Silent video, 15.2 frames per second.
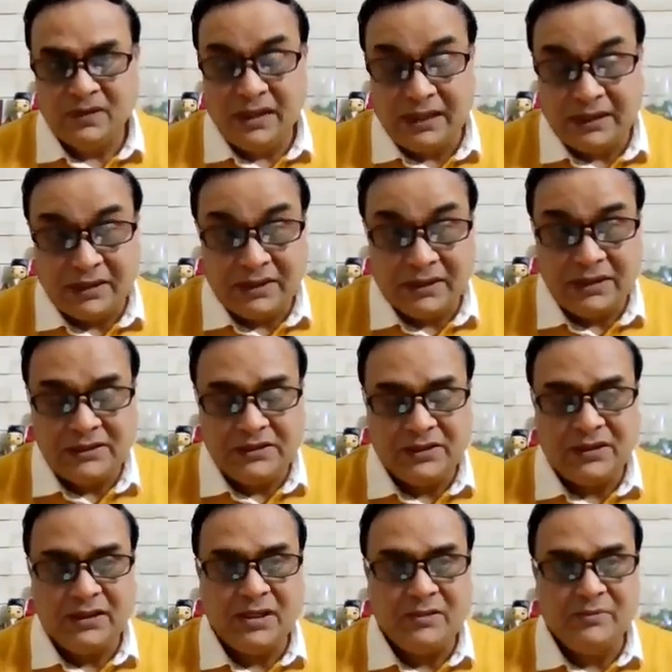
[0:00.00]

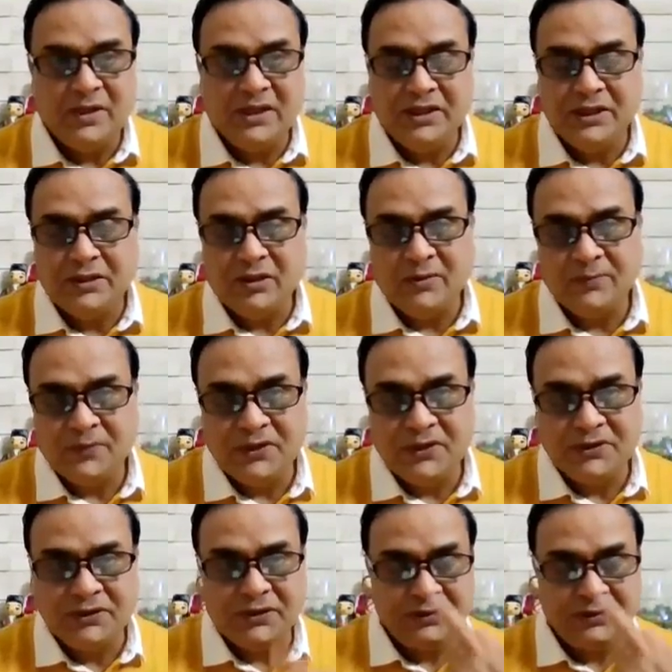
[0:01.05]
agriculture and mining
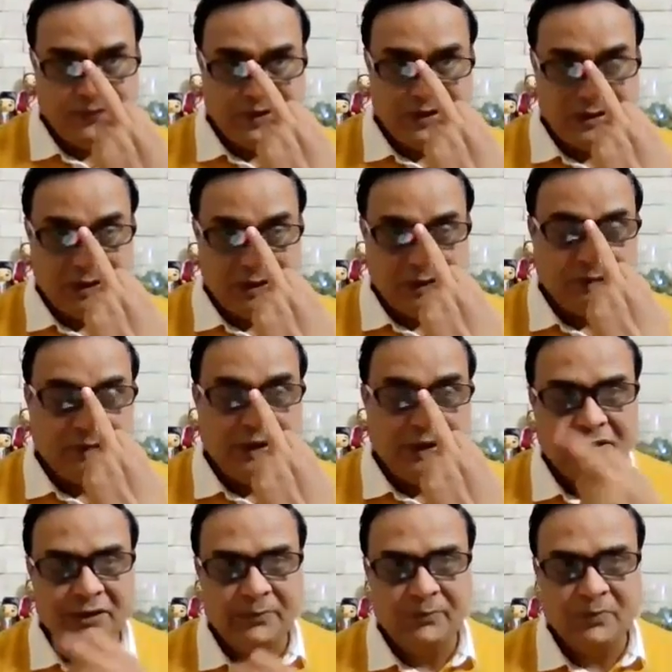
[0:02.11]
cooperation under the
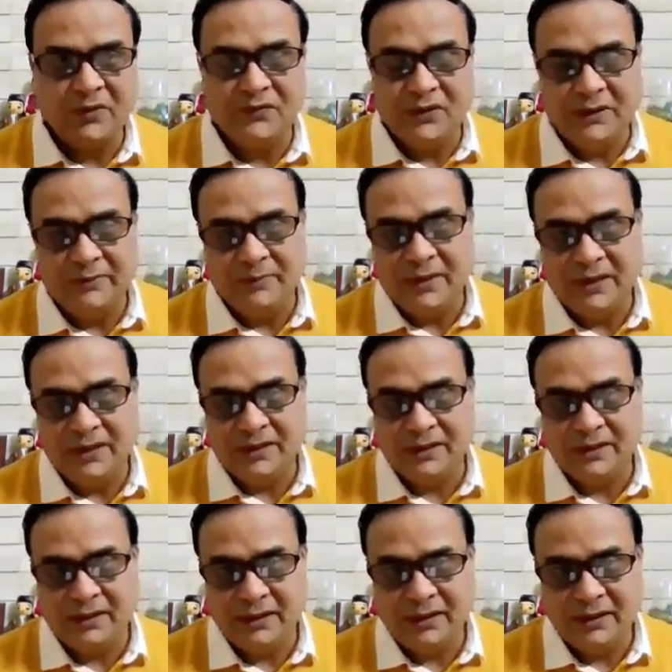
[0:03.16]
flagship of
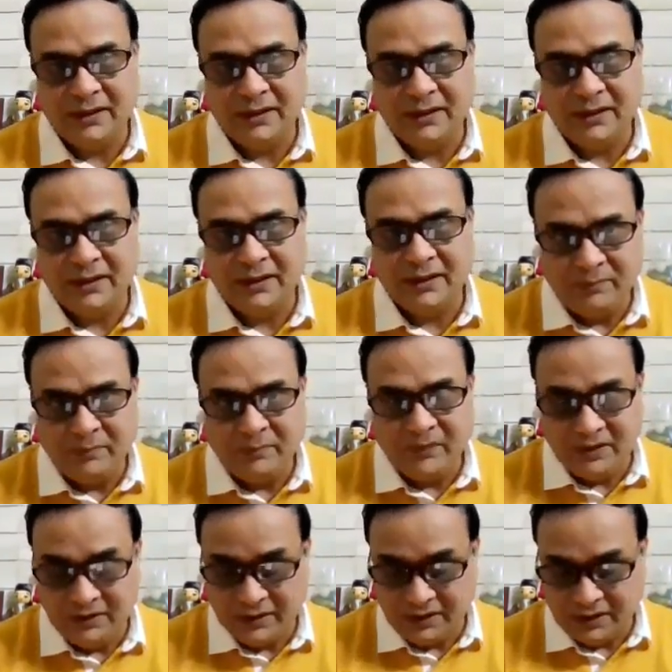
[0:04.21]
CPEC in
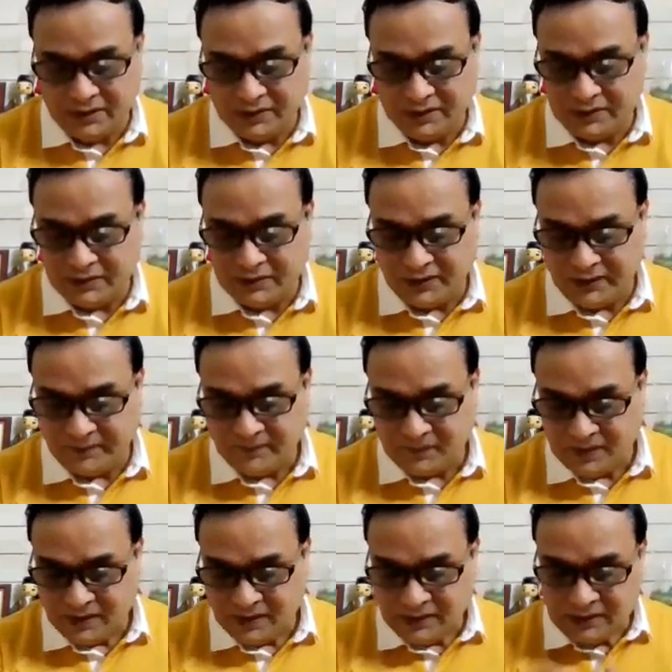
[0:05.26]
the country.
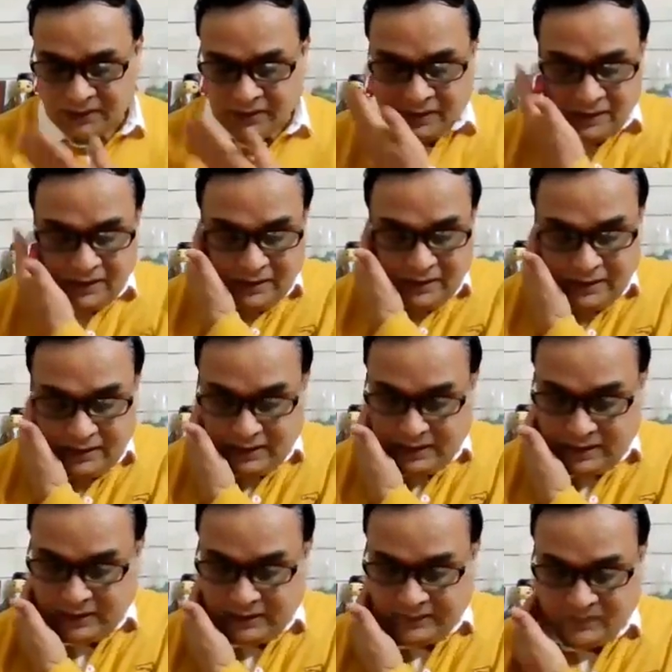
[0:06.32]

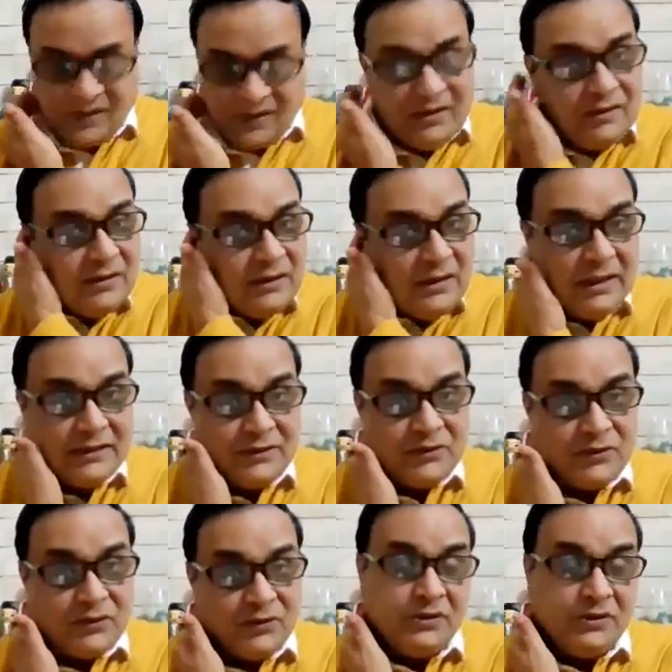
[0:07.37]
As
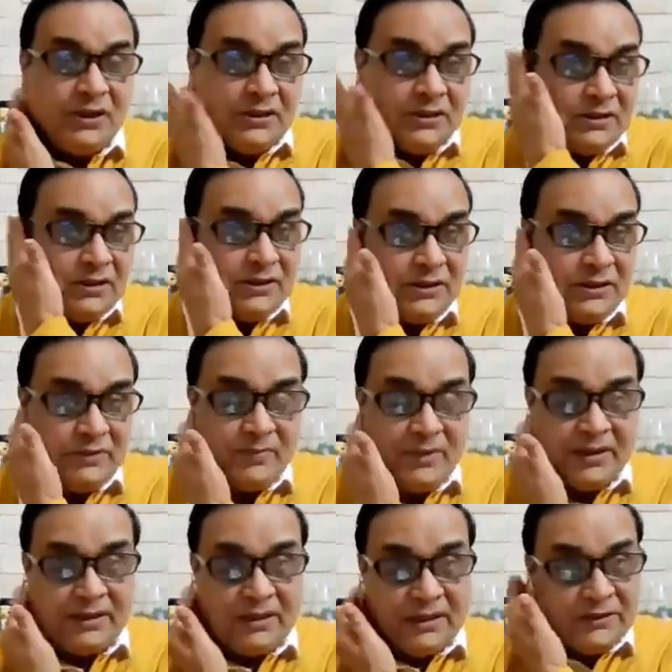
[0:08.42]
you know, that
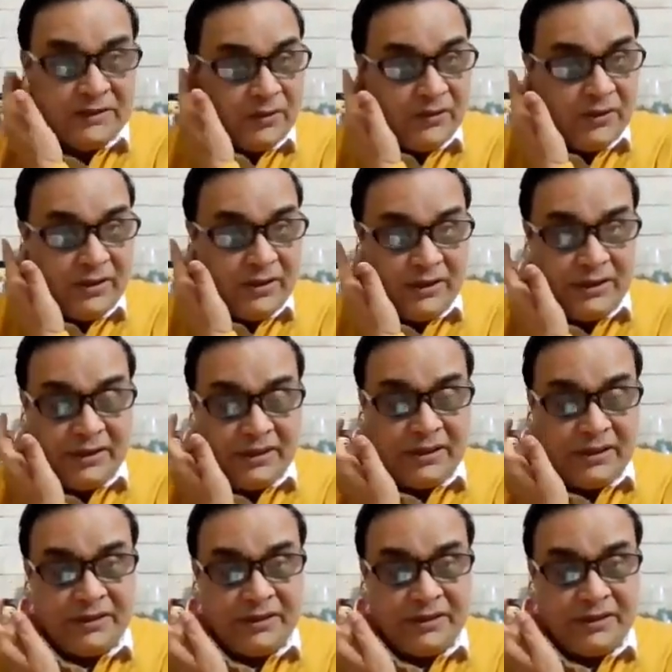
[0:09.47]
CPEC has already